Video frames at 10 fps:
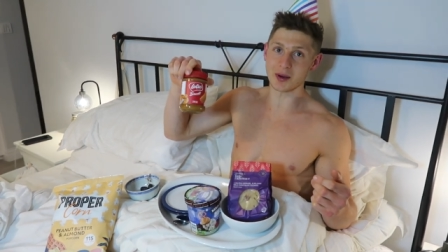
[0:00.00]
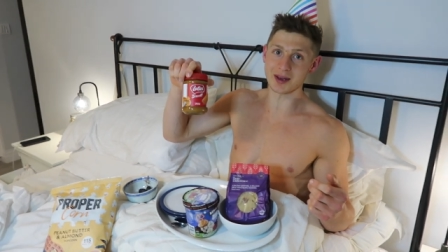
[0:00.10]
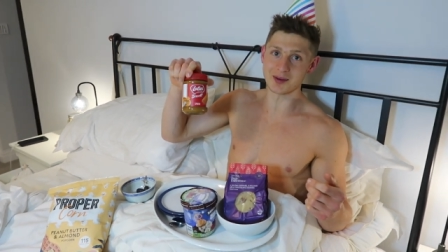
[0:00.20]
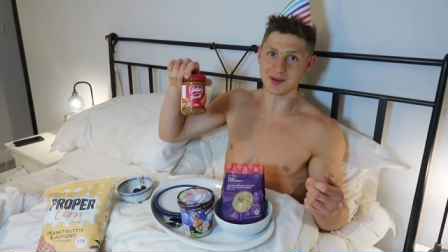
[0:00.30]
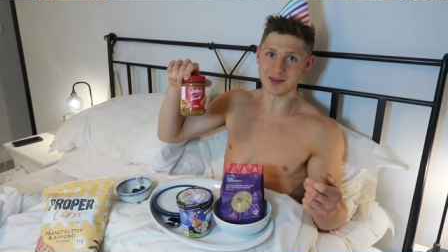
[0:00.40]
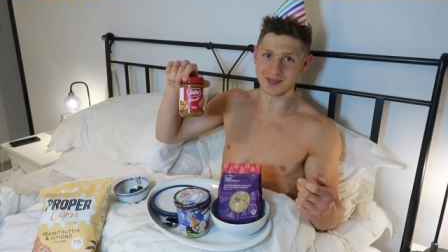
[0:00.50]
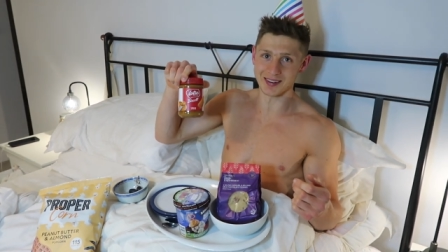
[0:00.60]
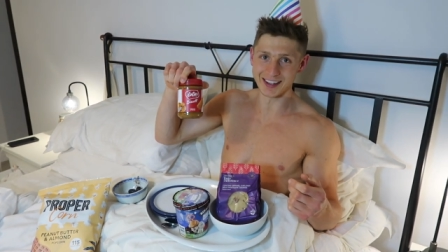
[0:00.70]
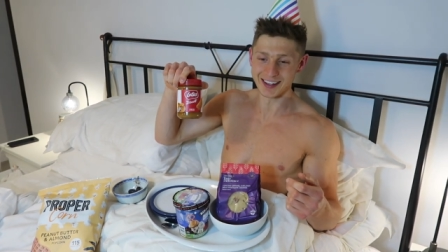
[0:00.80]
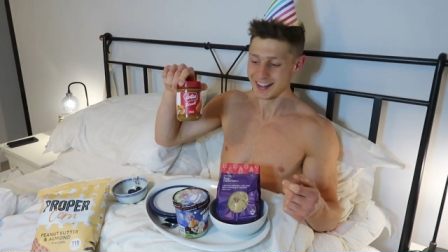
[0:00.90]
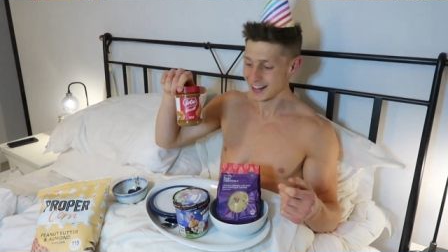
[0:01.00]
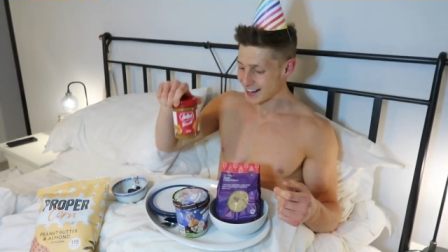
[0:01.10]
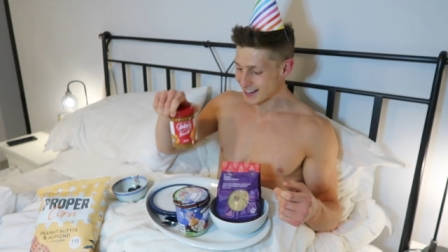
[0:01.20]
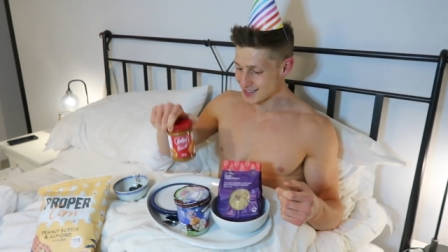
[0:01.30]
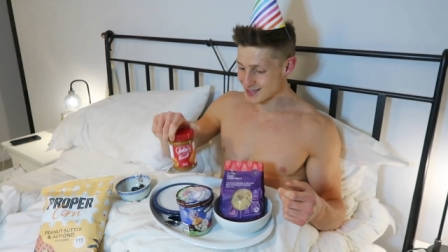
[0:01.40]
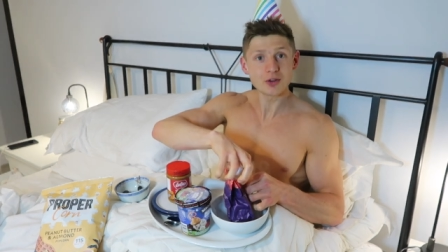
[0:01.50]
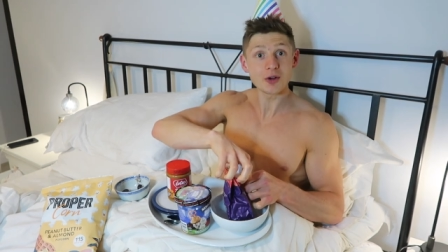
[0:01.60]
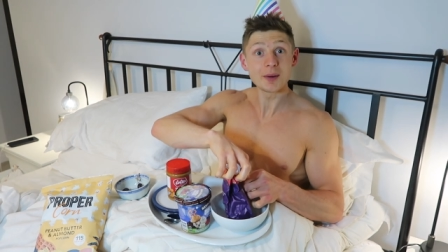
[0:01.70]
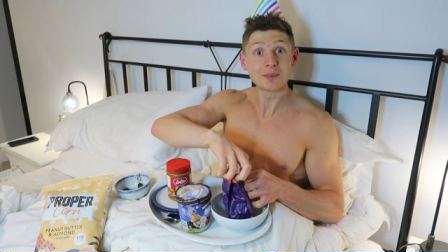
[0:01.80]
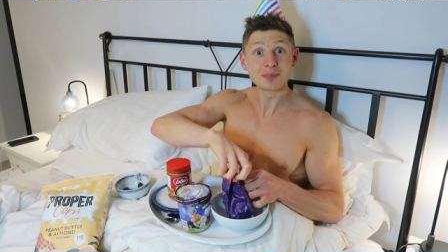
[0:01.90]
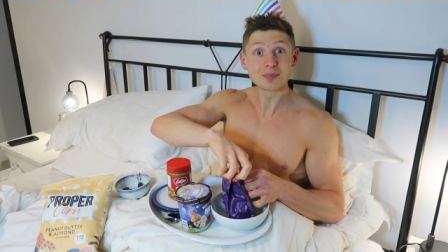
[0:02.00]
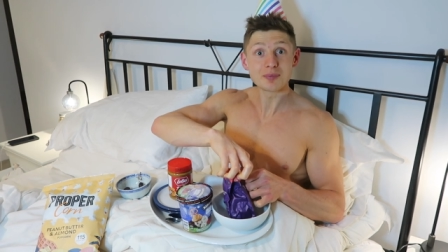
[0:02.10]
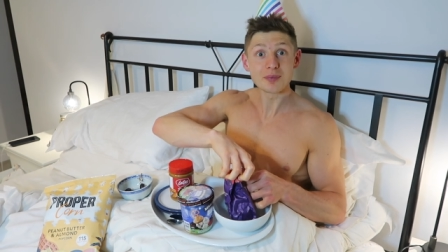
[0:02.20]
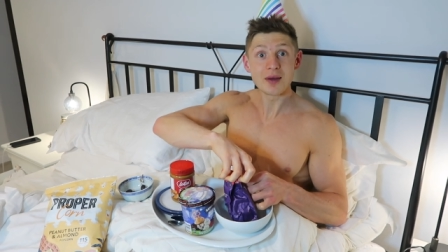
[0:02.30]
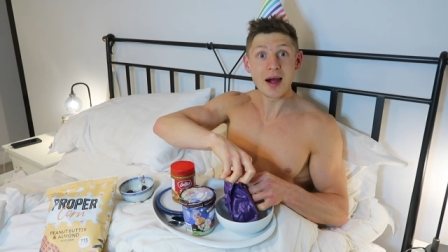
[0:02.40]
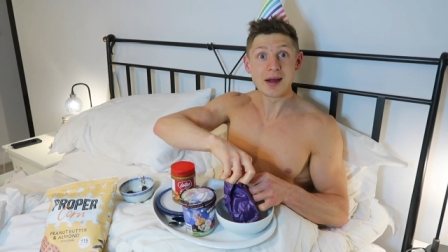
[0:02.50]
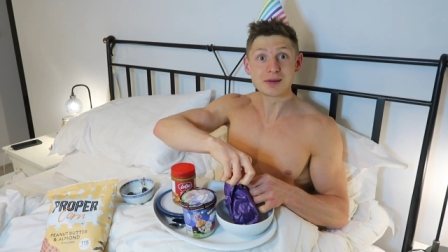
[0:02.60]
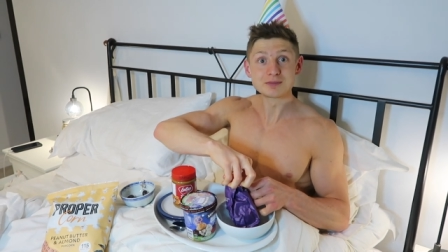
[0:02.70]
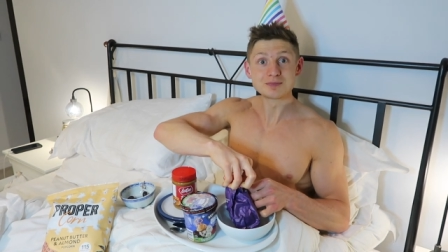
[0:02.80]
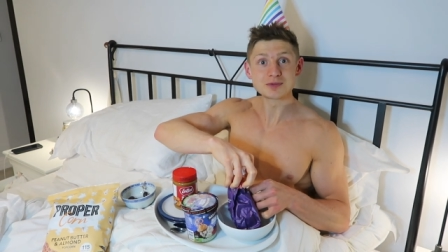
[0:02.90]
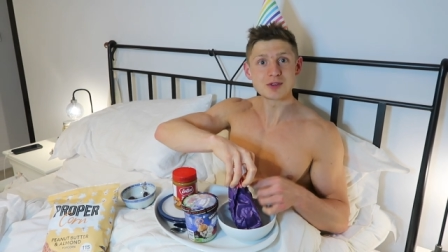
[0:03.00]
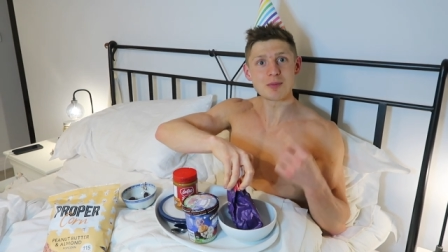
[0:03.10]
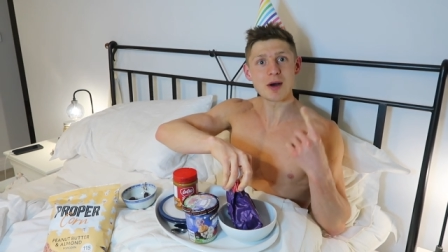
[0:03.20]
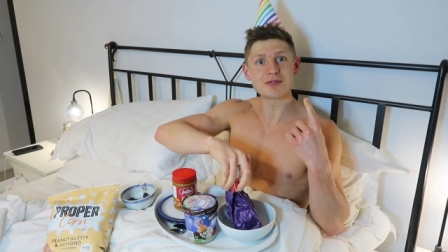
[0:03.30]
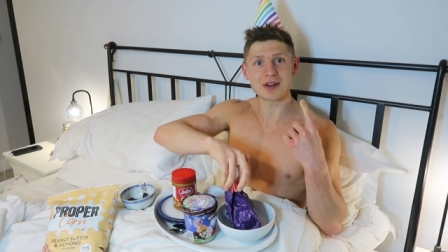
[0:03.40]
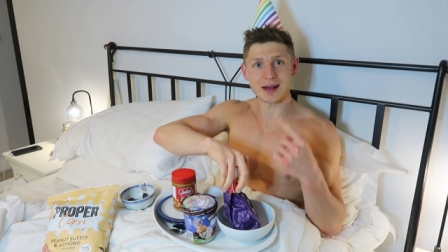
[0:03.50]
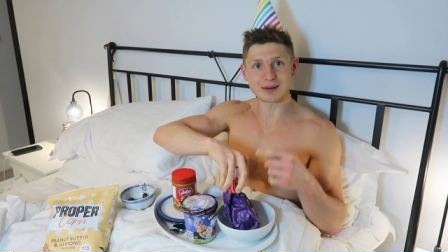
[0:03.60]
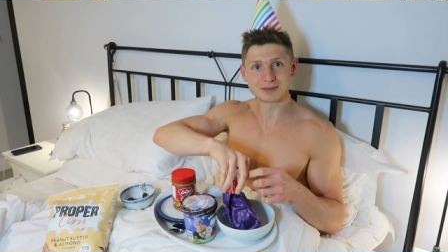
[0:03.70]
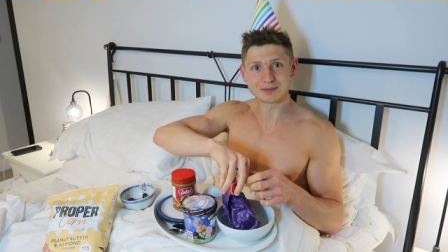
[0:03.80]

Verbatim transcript: boy with me. So, sorry? Nice hat. For birthday.